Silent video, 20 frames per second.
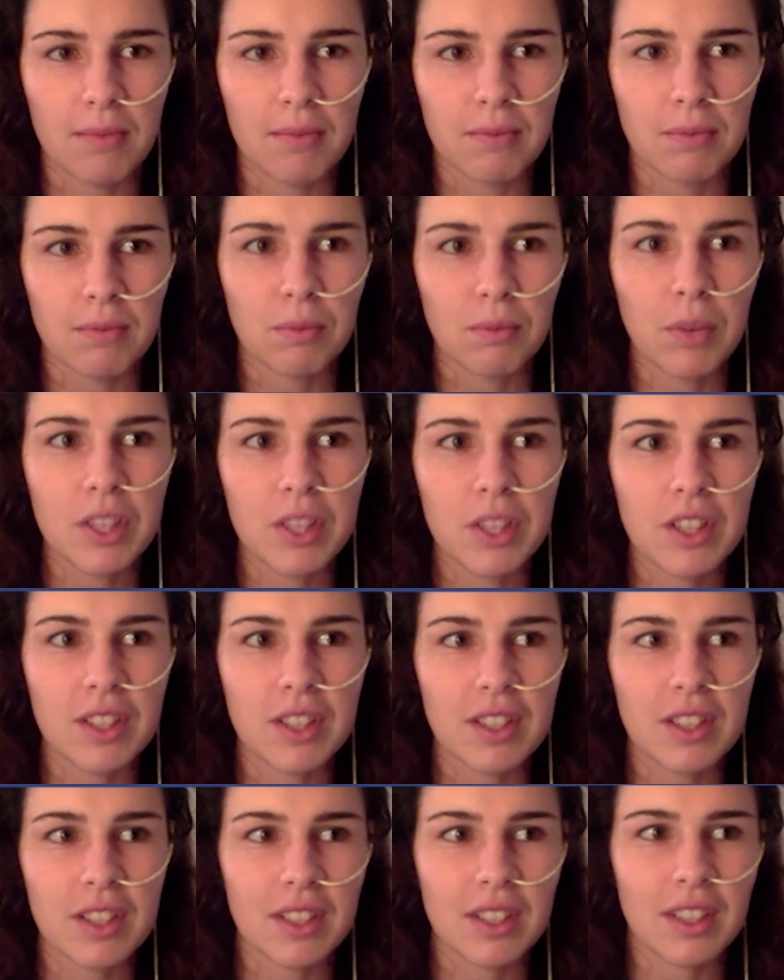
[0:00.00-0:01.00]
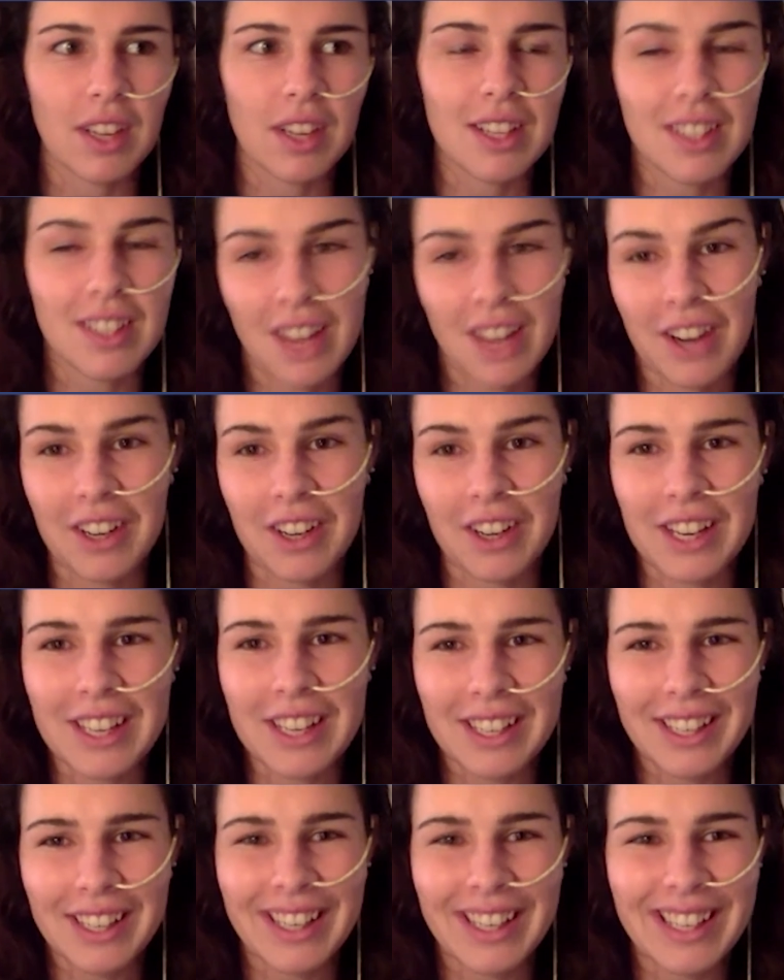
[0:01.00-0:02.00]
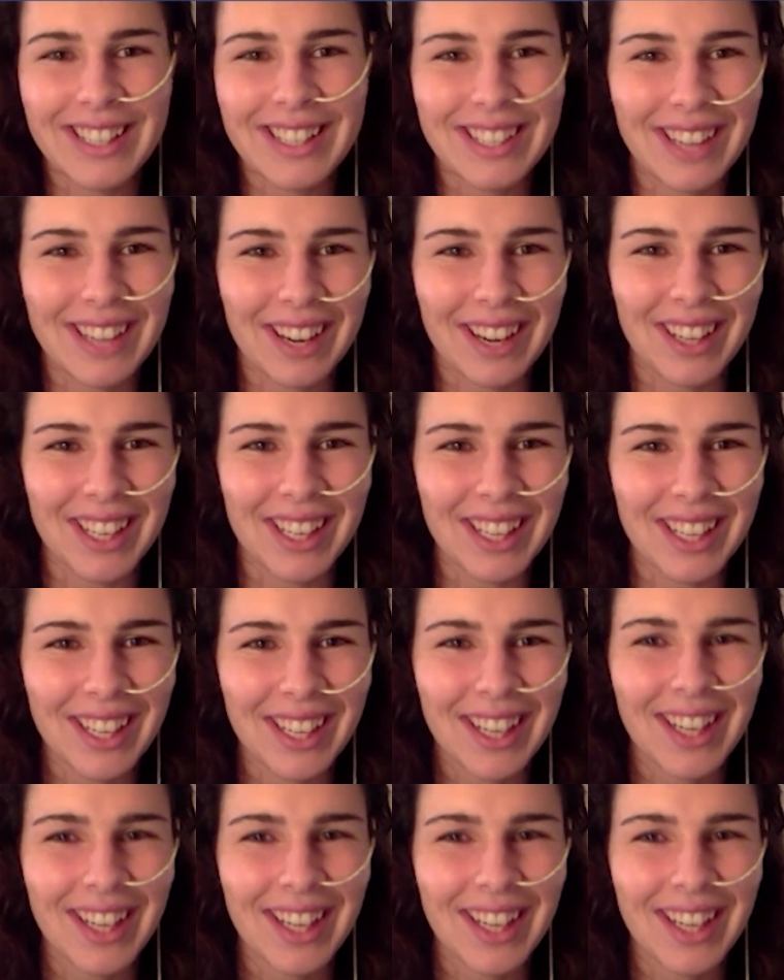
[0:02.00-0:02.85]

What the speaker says: which is scary. It's scary,